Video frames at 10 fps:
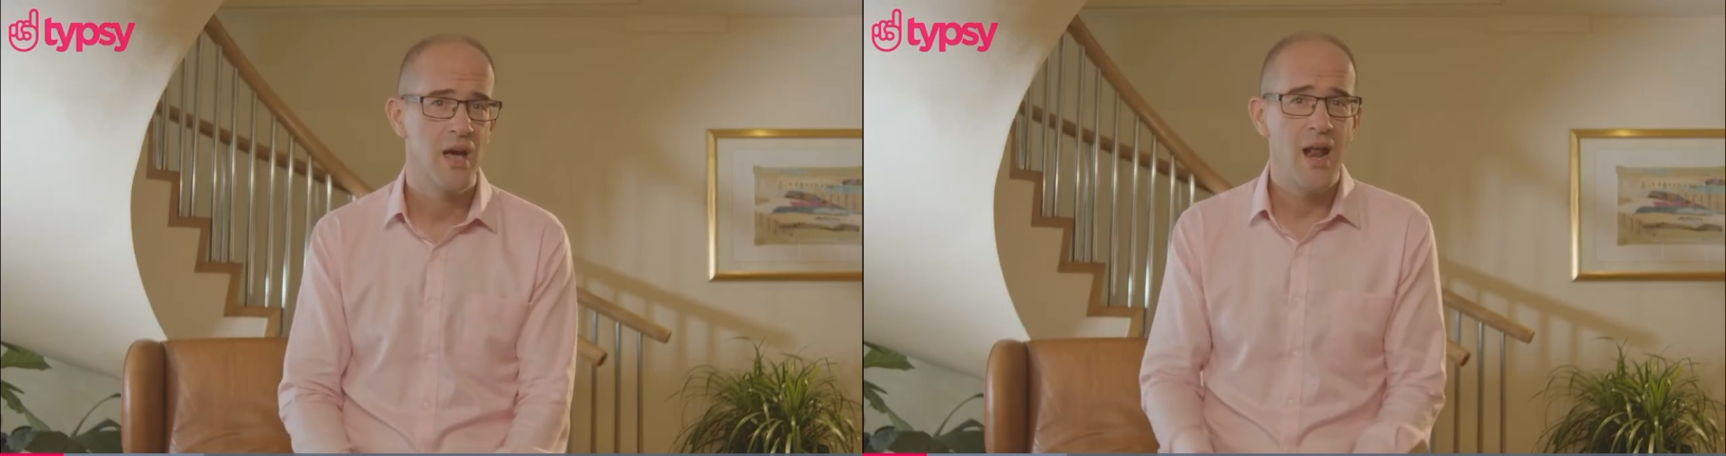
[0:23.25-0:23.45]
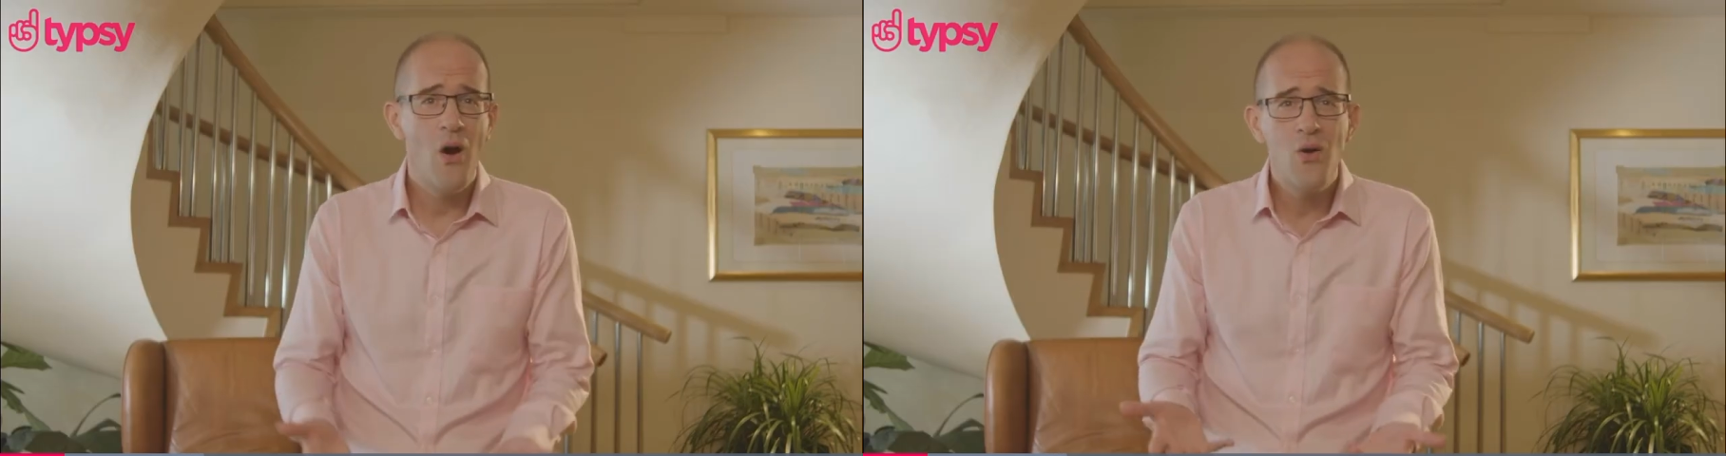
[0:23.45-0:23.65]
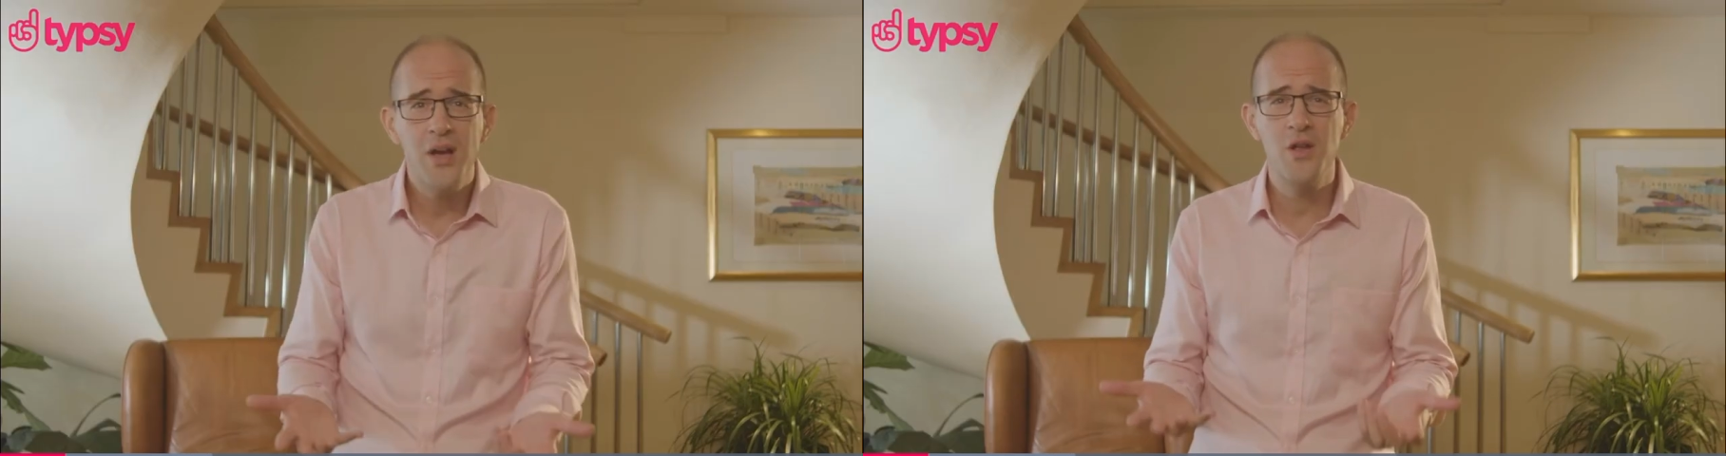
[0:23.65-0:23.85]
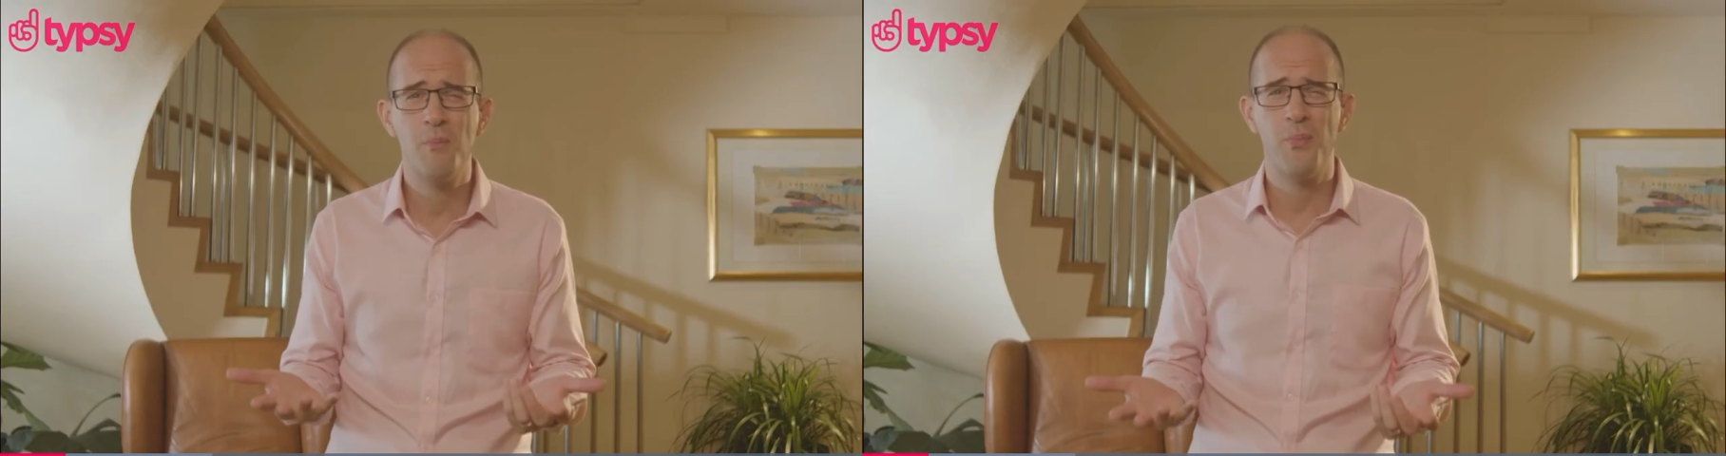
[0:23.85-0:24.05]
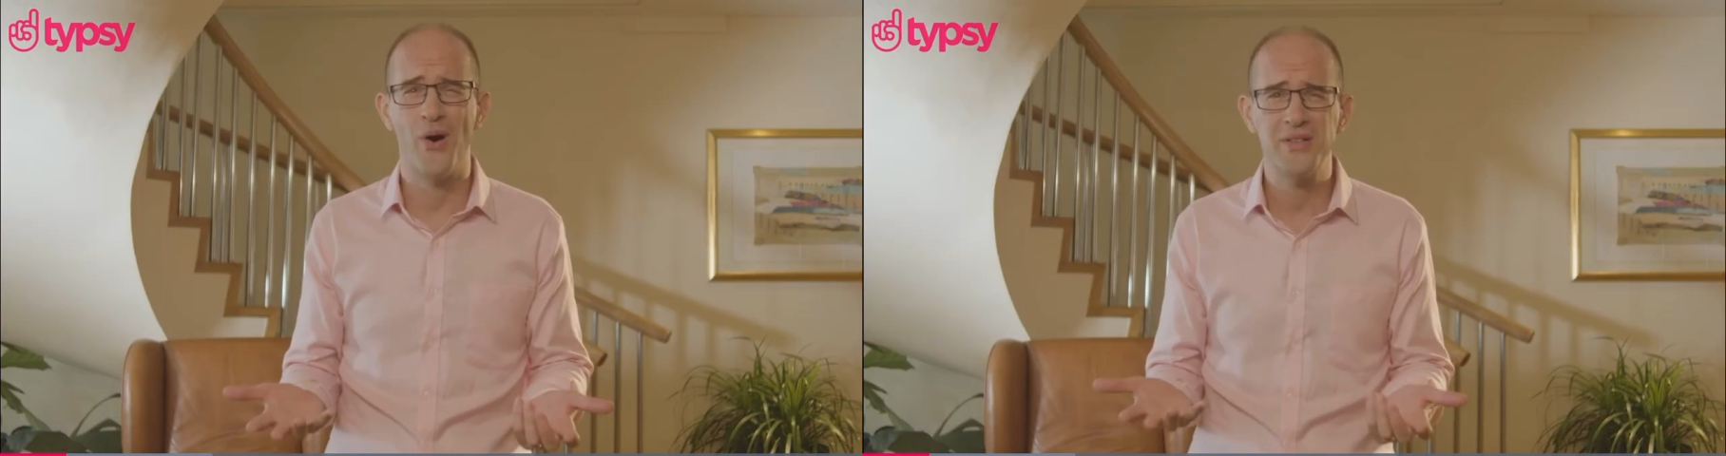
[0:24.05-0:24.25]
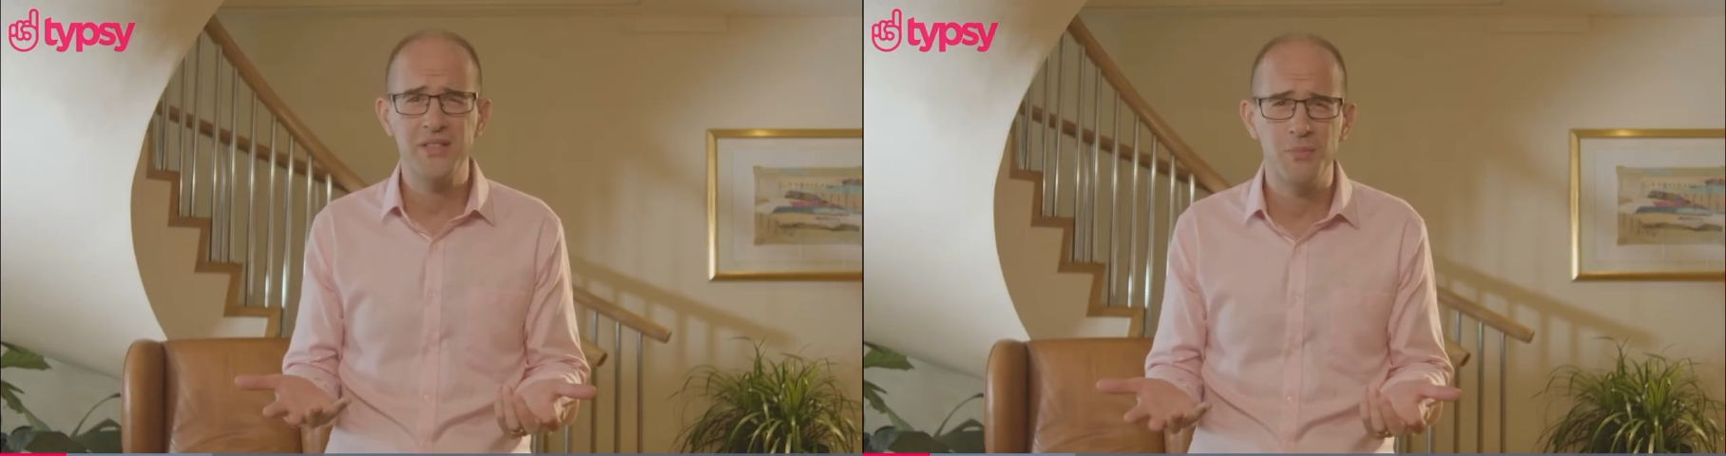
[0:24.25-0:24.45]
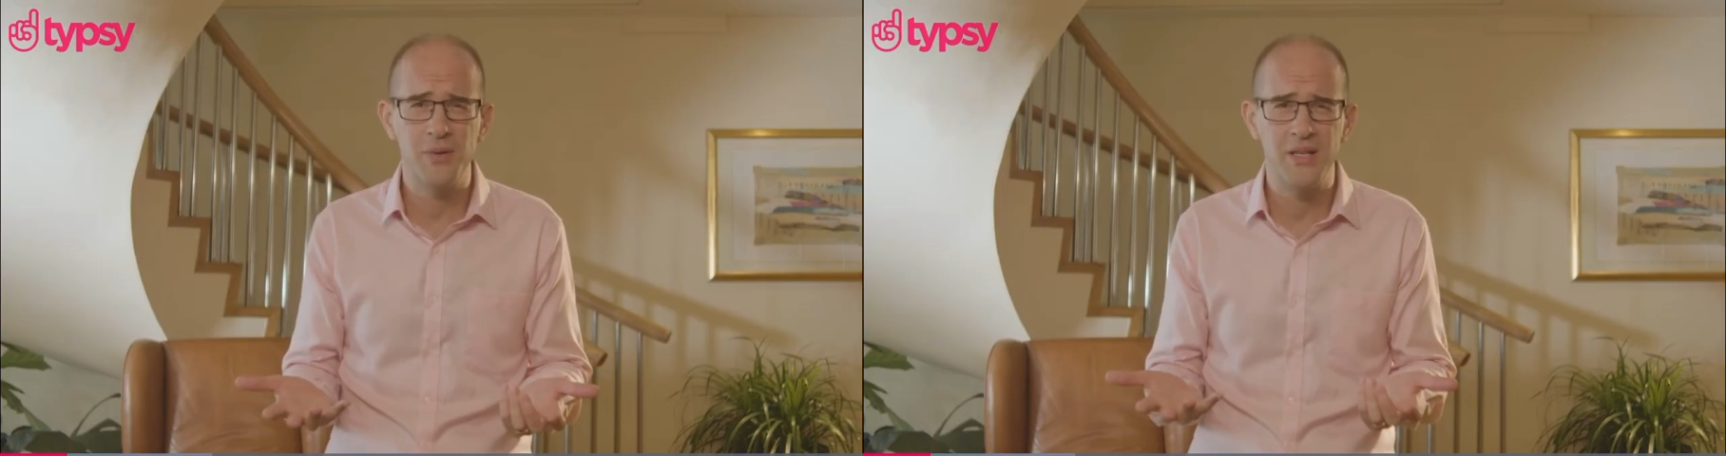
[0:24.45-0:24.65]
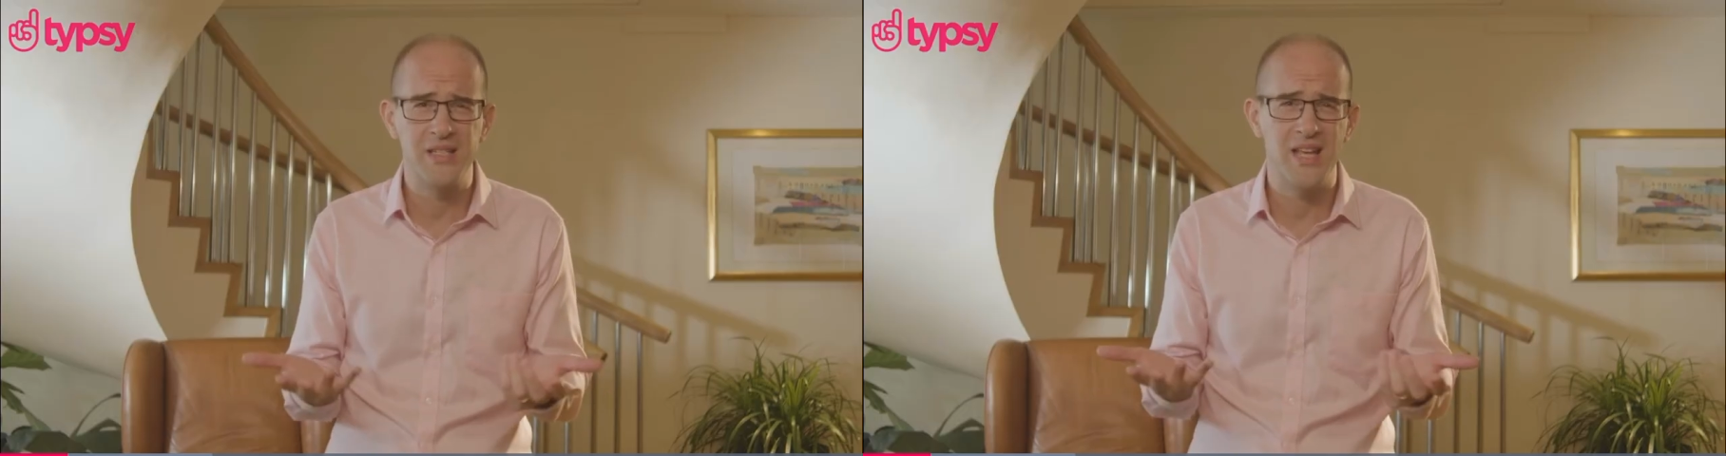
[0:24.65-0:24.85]
And how can you
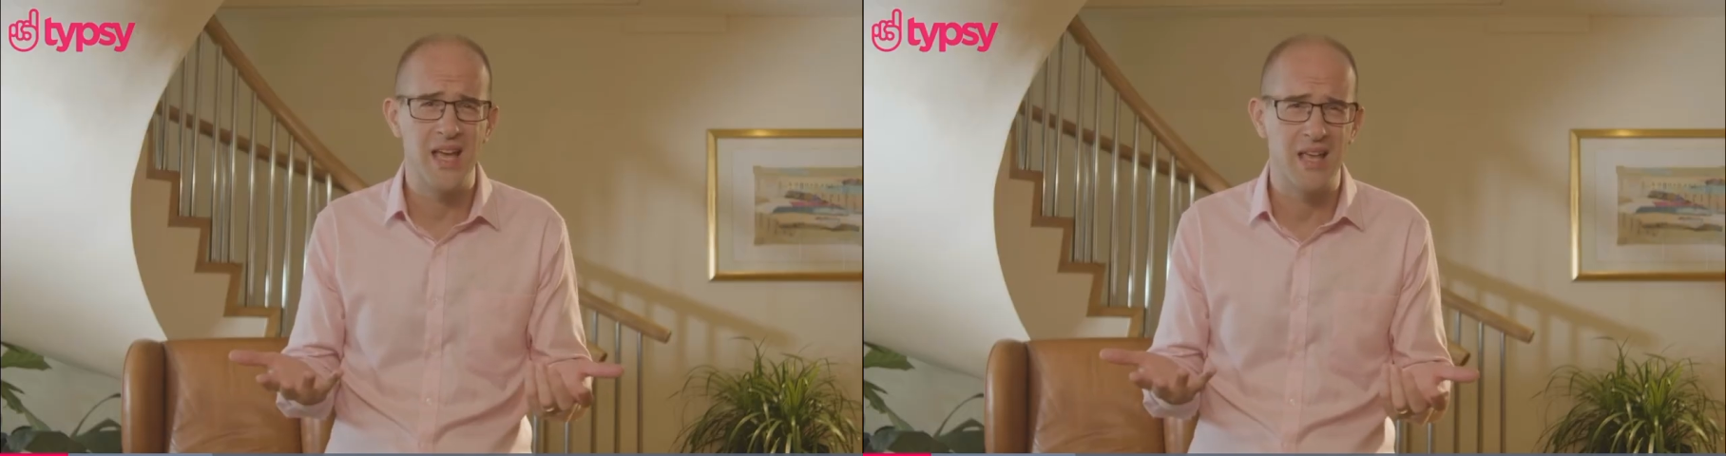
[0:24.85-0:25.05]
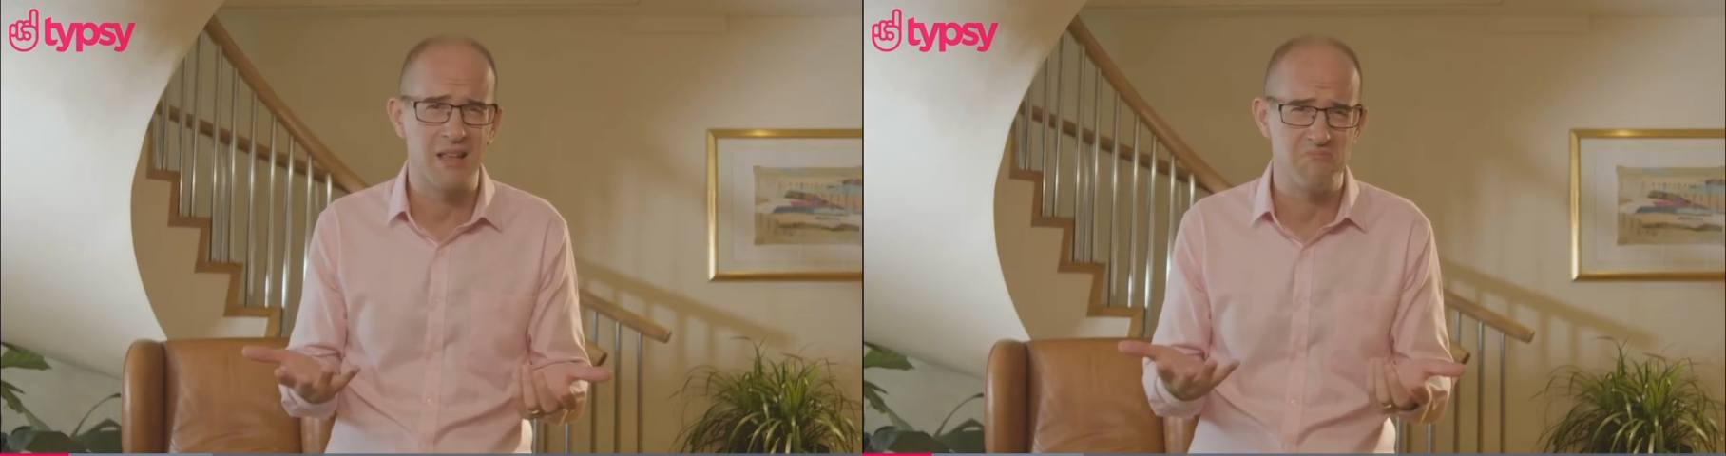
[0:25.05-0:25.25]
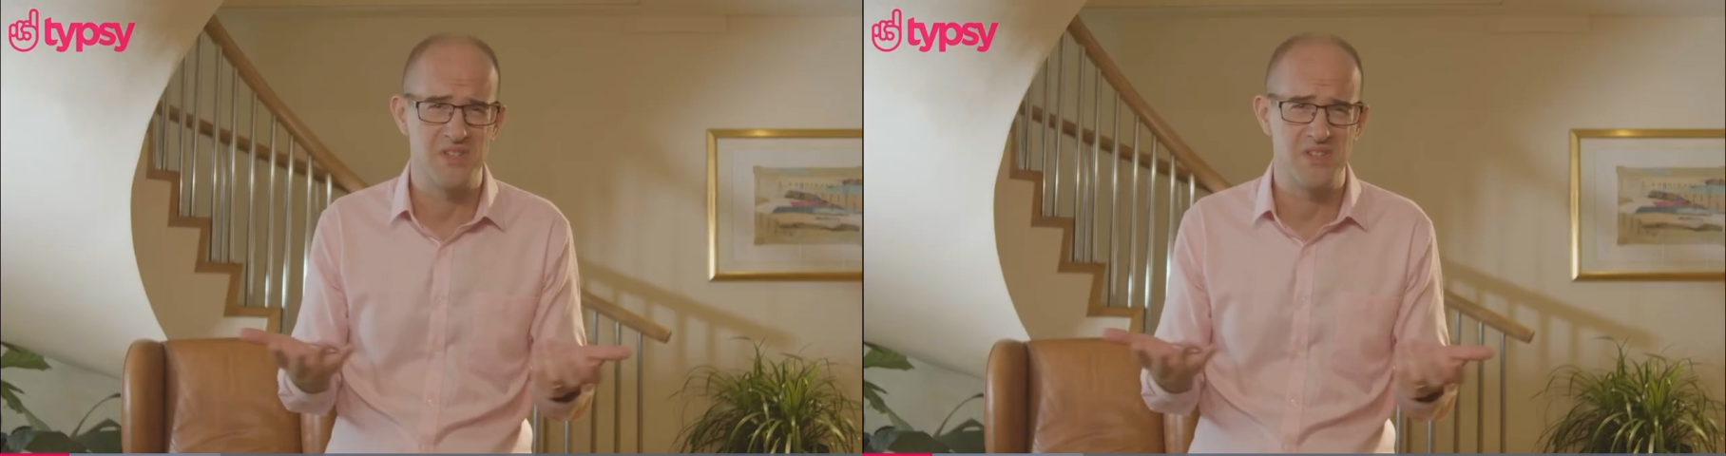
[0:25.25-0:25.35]
possibly take